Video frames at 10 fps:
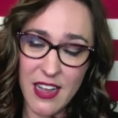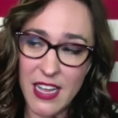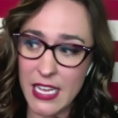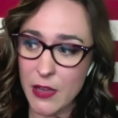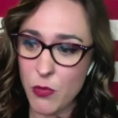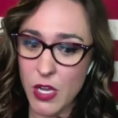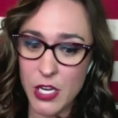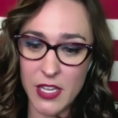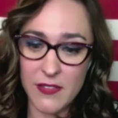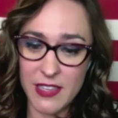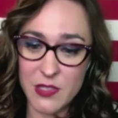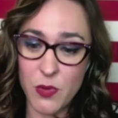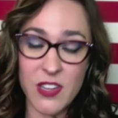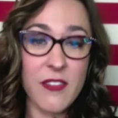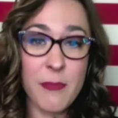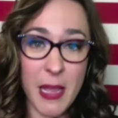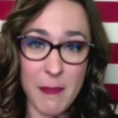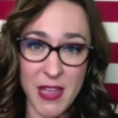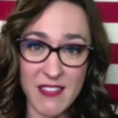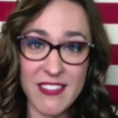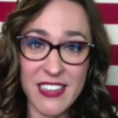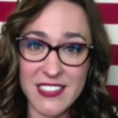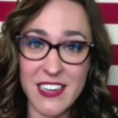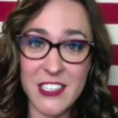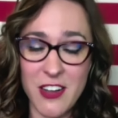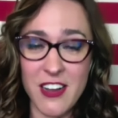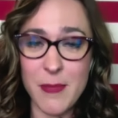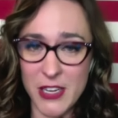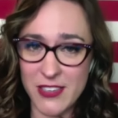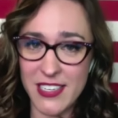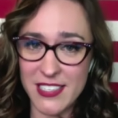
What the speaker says: That's one of my main things that I talk about